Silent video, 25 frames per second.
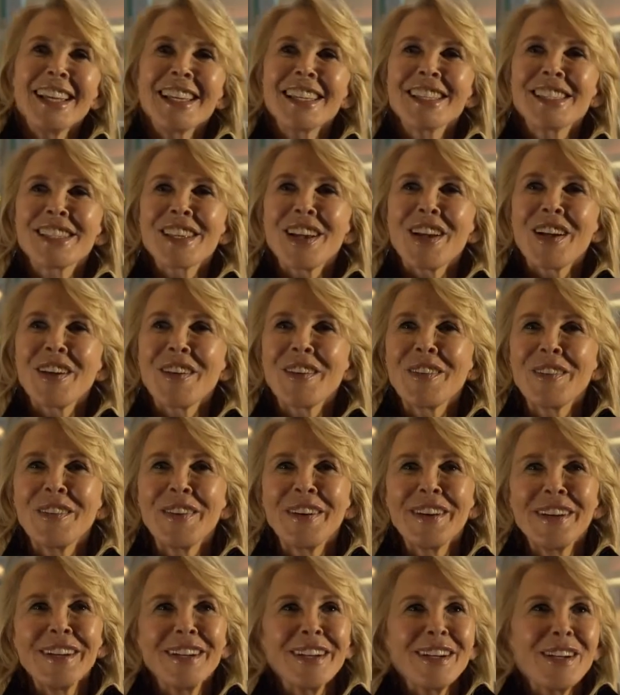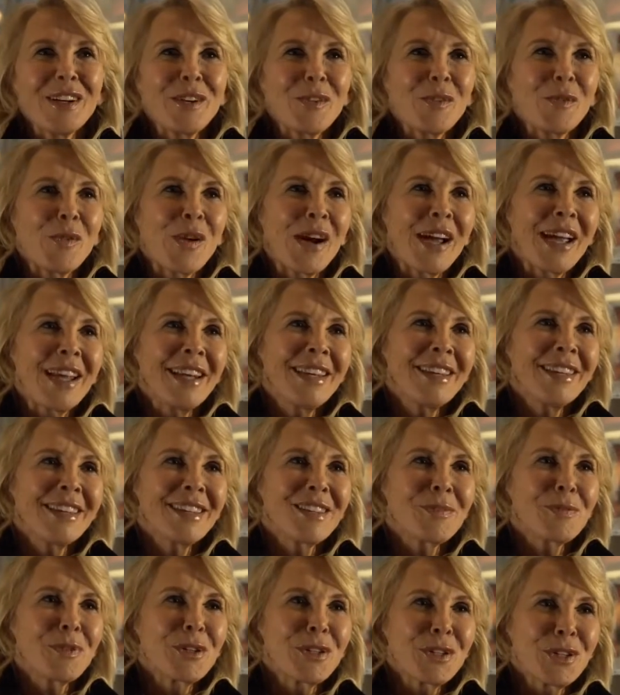So when
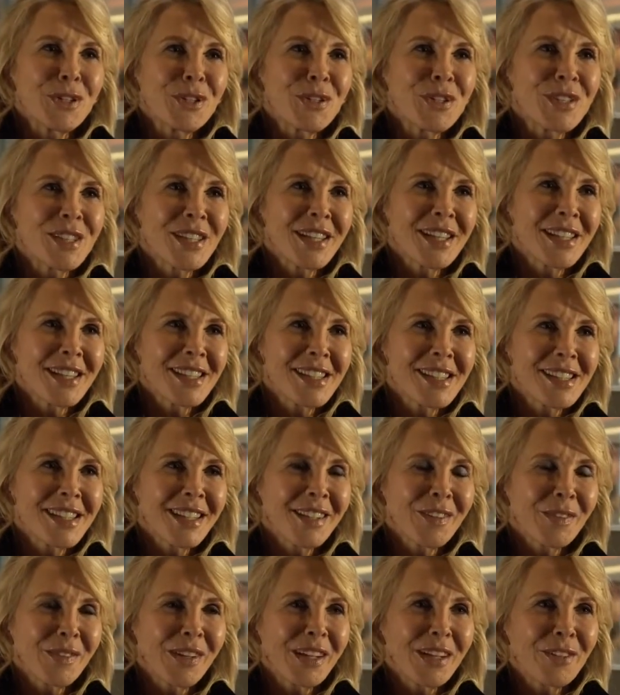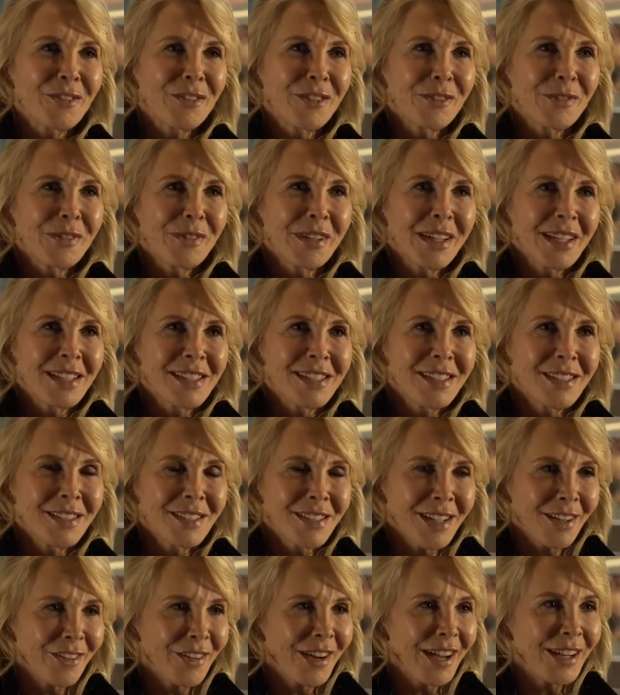the producers agreed for me to
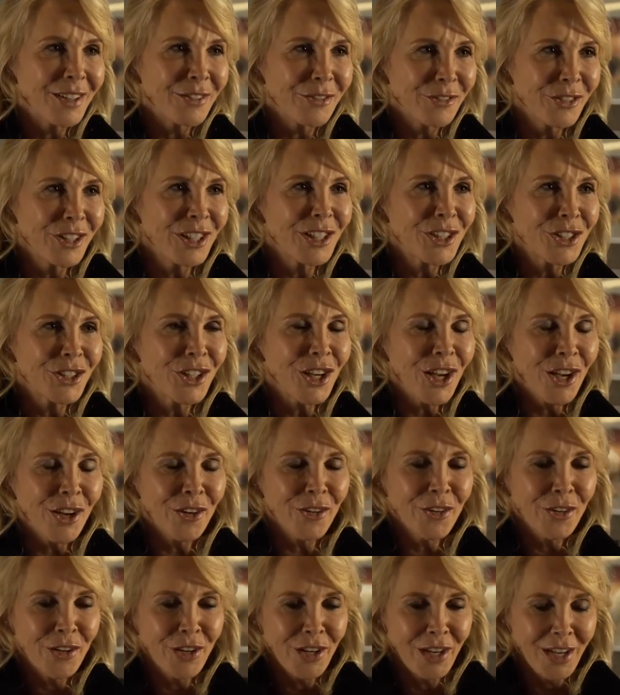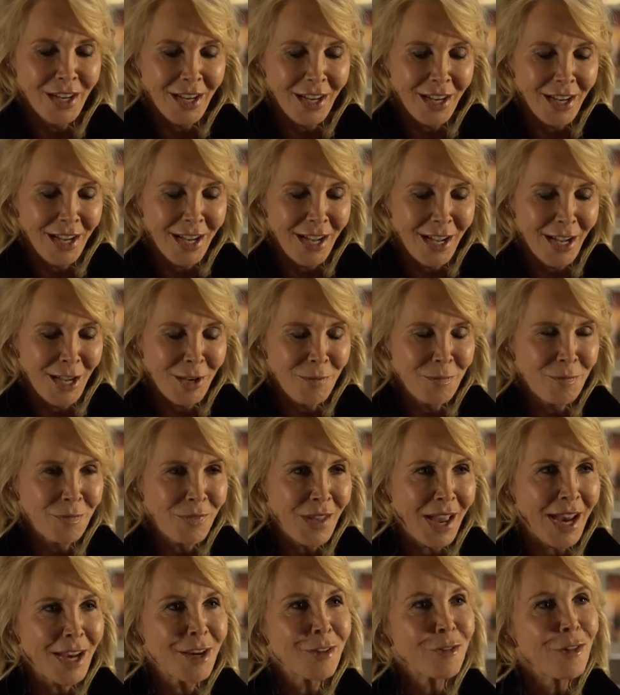direct Freak Show,
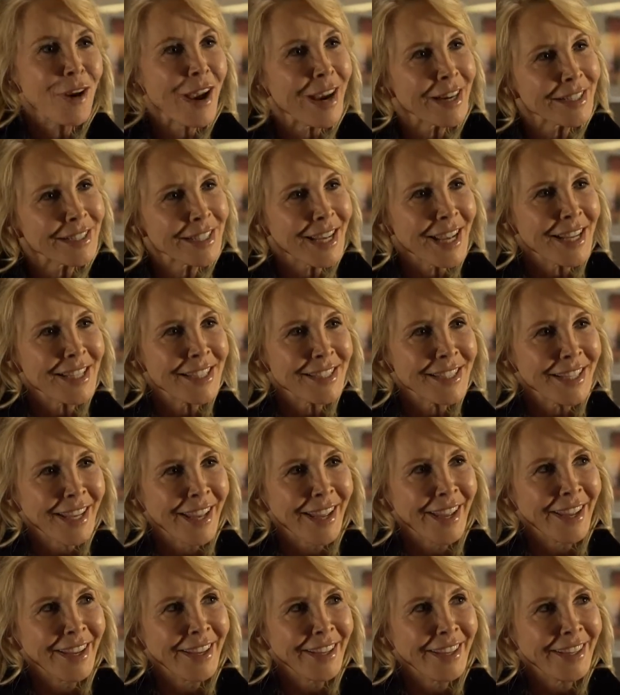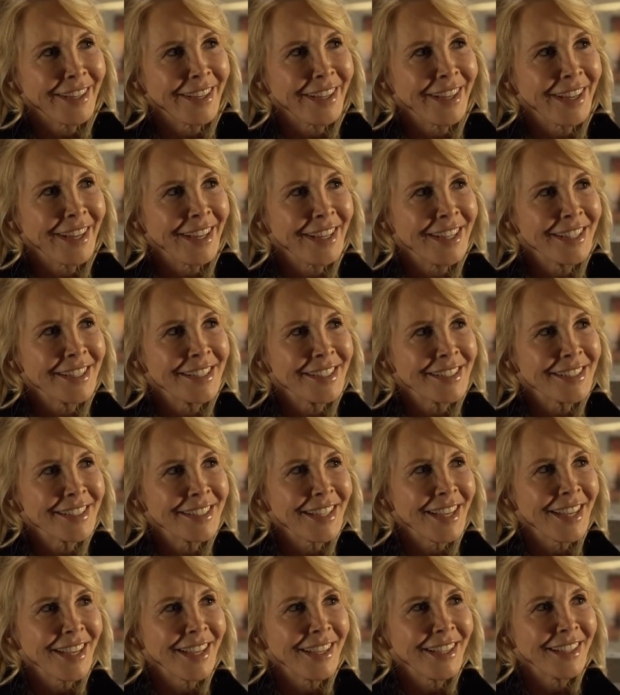I rang Dante, and
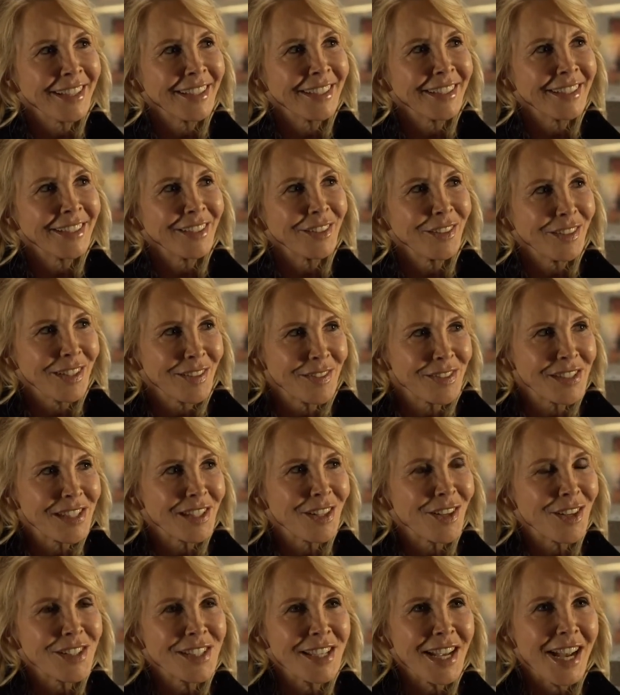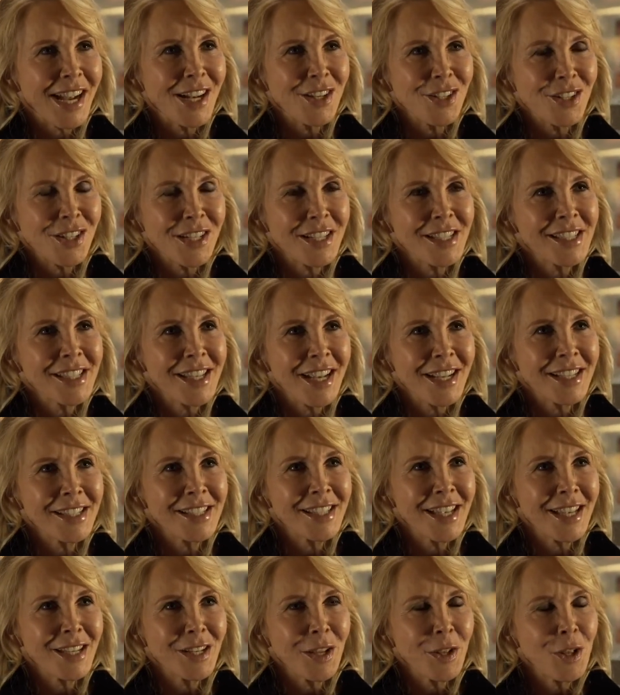who lives in Los Angeles, and I
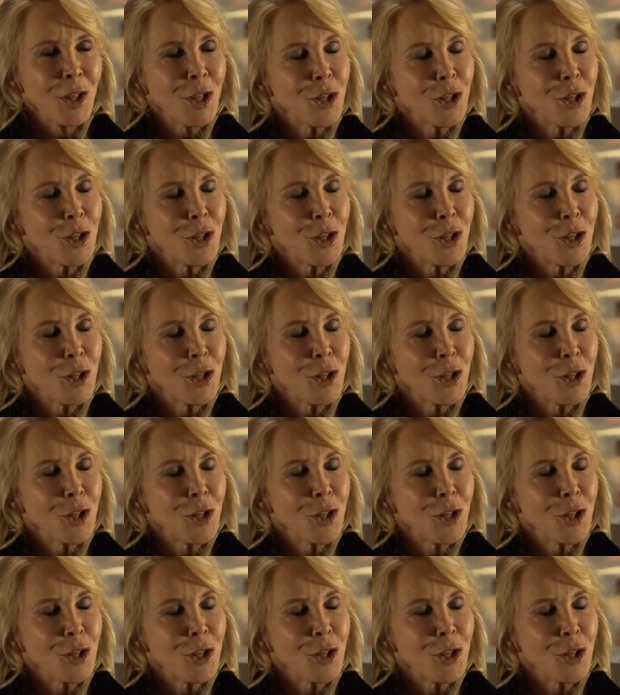said,